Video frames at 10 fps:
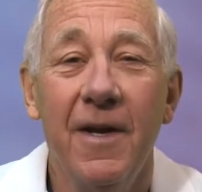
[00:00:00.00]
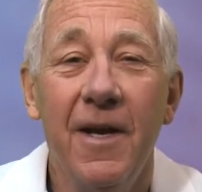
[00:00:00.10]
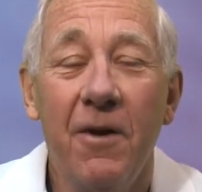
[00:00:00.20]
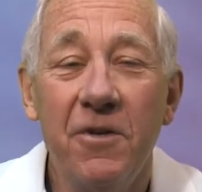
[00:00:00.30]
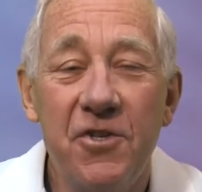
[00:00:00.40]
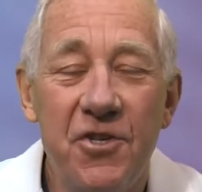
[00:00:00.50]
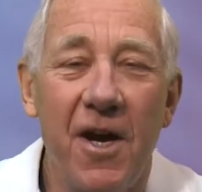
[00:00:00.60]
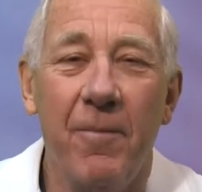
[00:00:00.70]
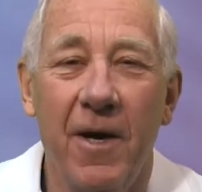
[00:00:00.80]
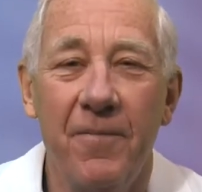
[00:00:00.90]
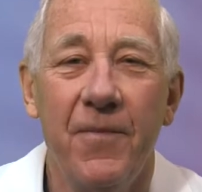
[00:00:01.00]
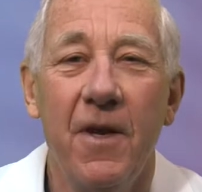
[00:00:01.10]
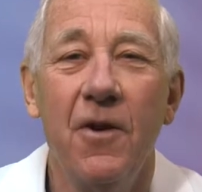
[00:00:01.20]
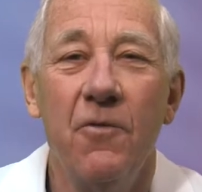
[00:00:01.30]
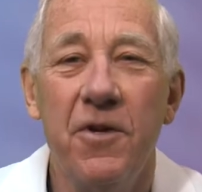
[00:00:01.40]
Now in JAMA,
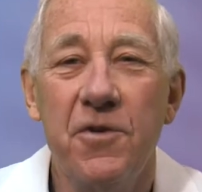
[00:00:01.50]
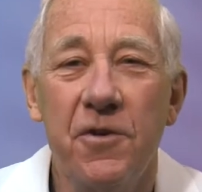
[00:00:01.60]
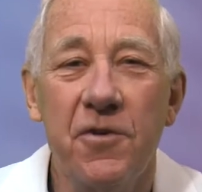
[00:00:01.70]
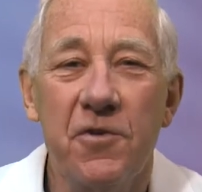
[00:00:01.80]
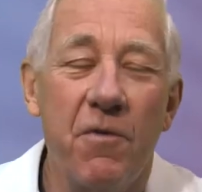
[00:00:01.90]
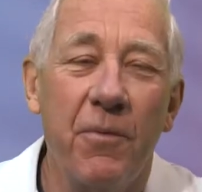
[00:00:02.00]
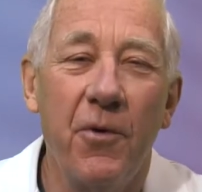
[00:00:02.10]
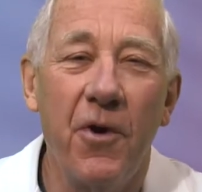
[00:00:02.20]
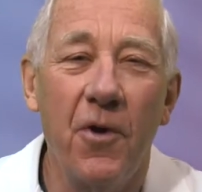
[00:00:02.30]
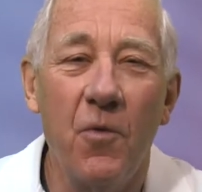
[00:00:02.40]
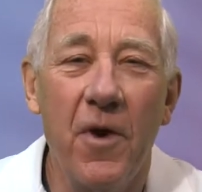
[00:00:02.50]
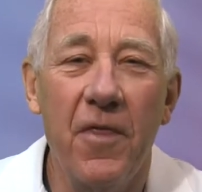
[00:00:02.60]
researchers report on